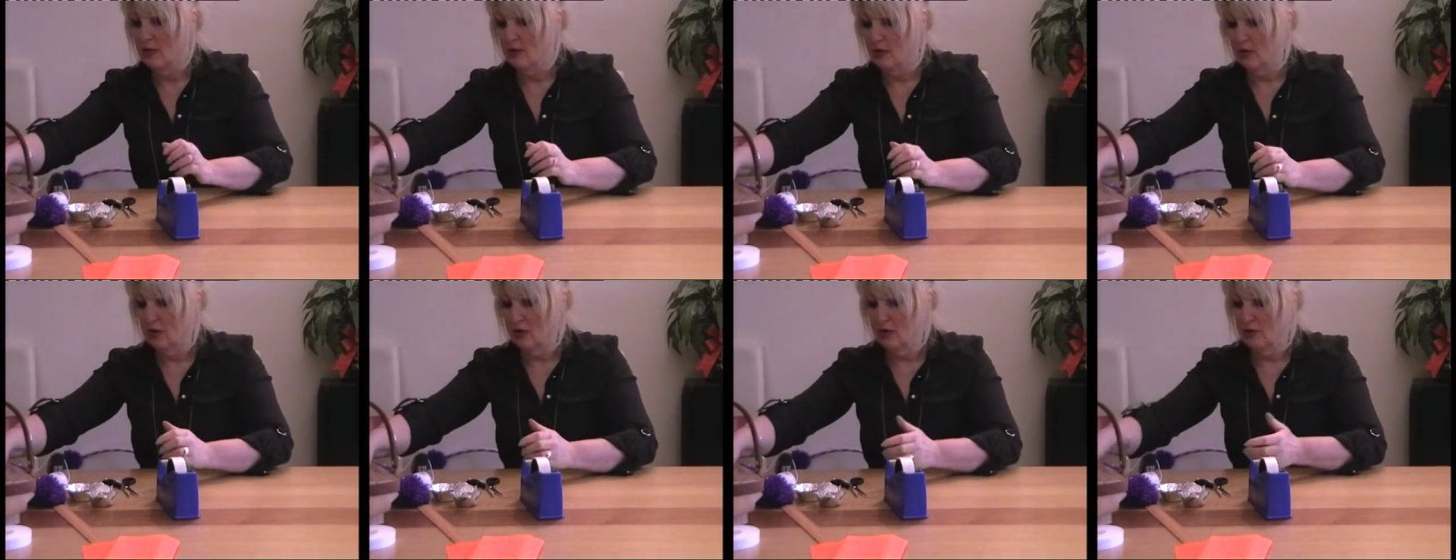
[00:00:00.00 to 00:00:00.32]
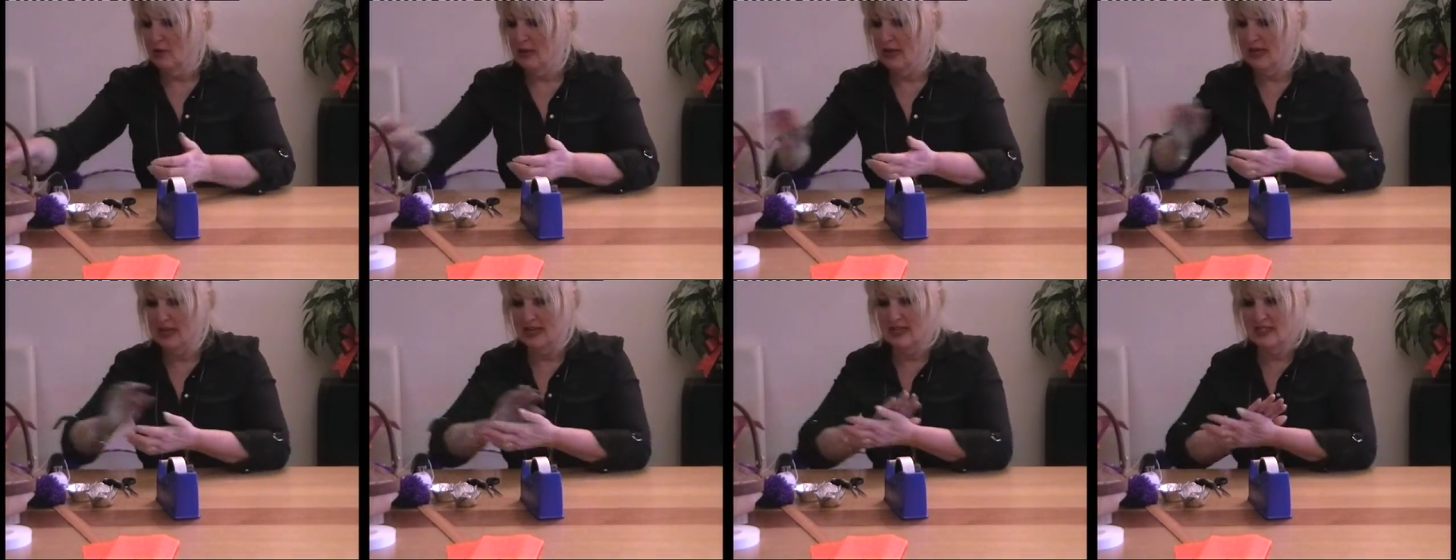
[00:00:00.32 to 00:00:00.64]
going to
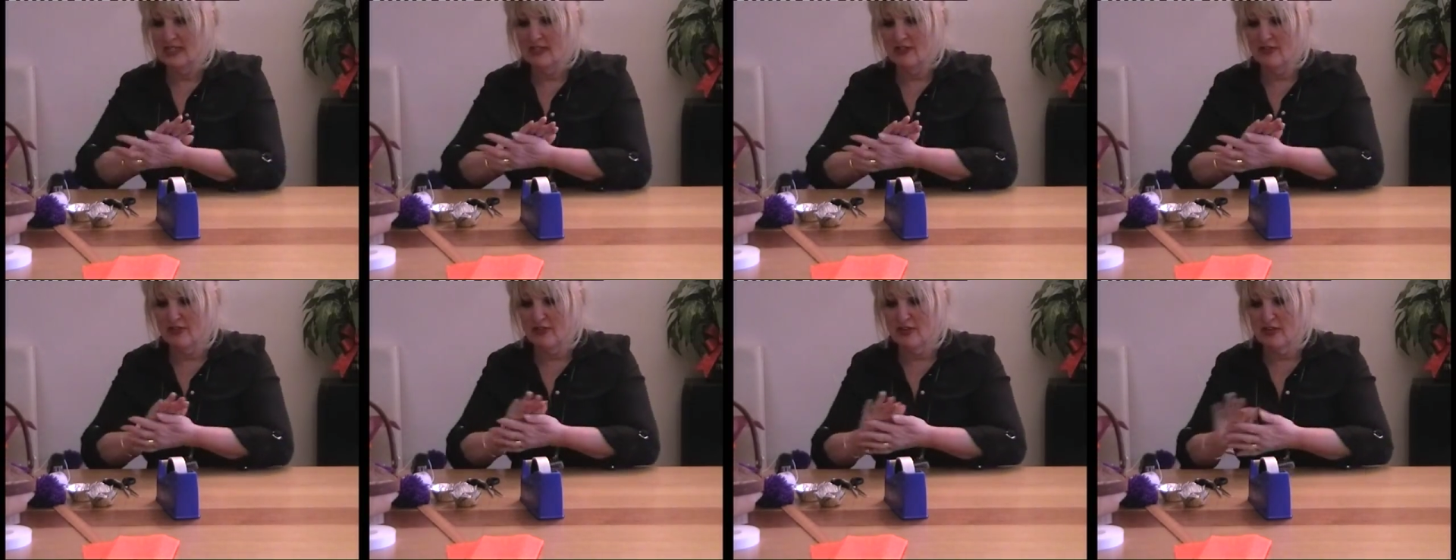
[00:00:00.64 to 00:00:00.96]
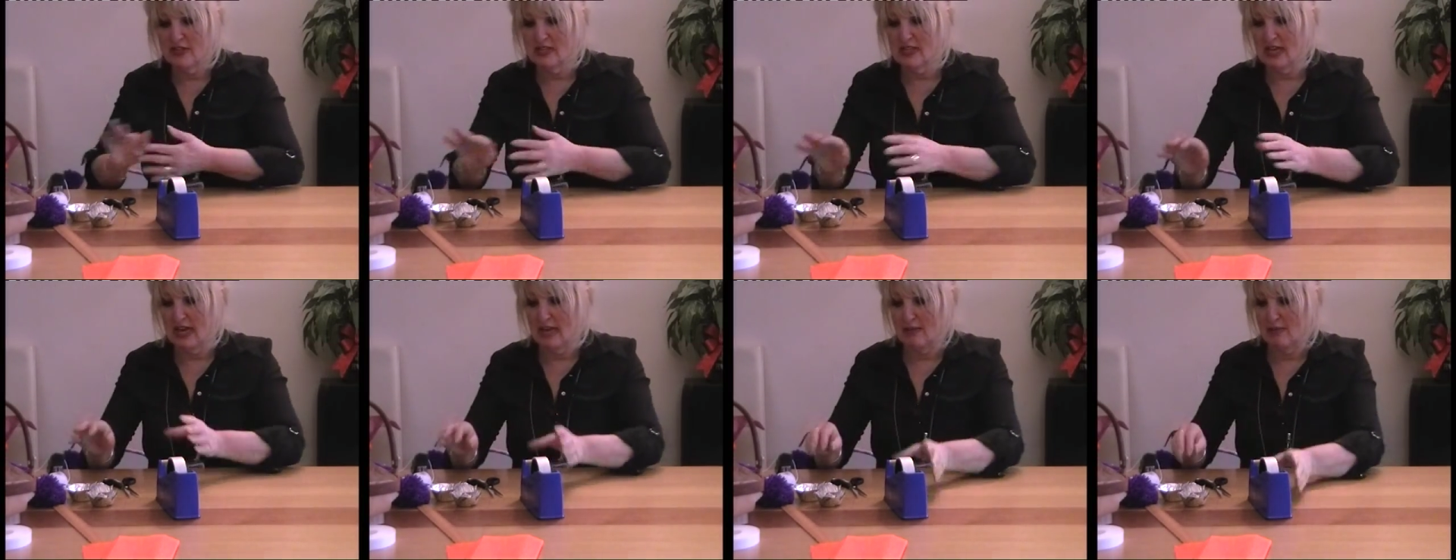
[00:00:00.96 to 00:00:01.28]
make a different
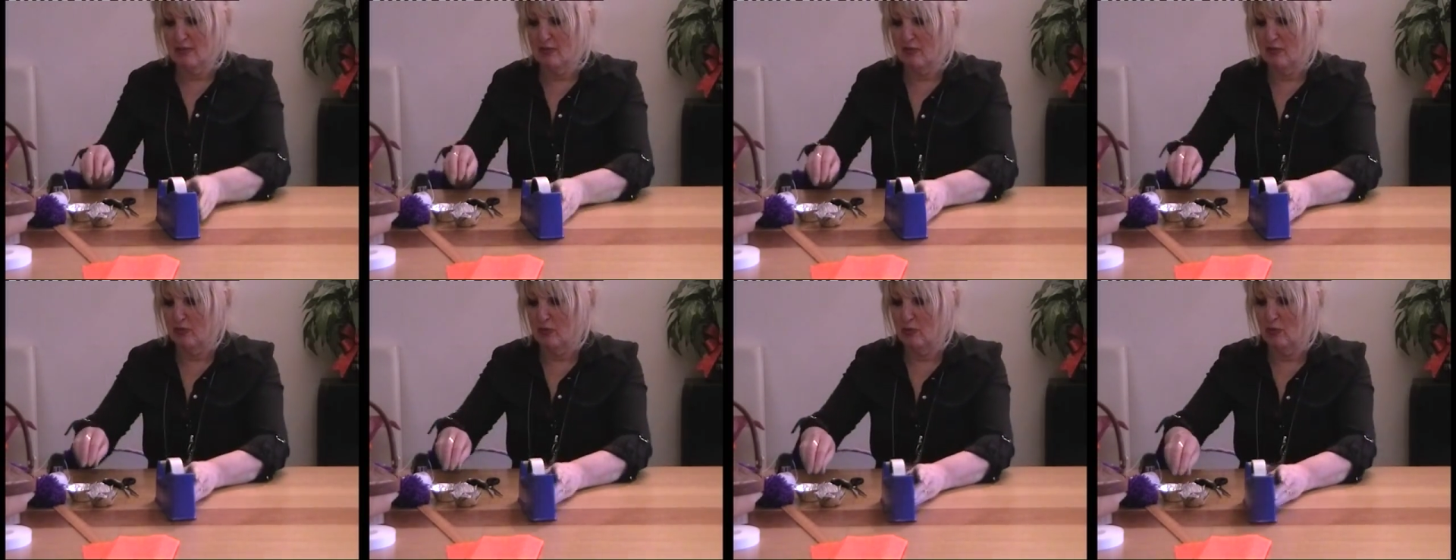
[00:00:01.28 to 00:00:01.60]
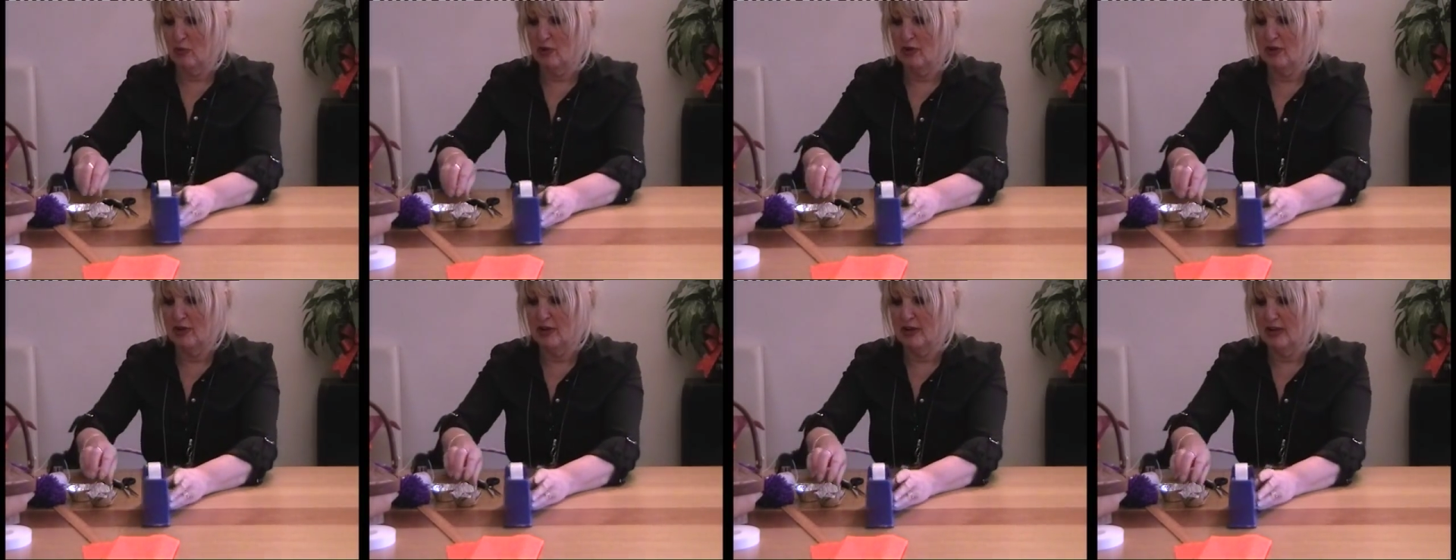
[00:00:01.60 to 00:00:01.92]
type of a
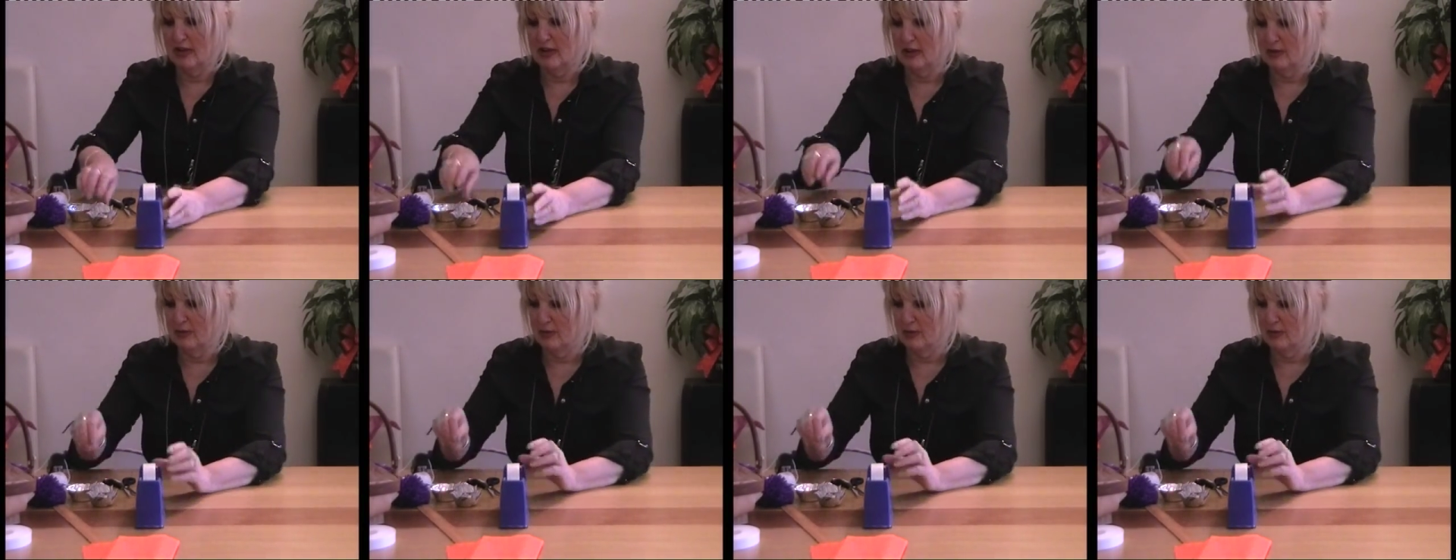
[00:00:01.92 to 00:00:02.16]
one now.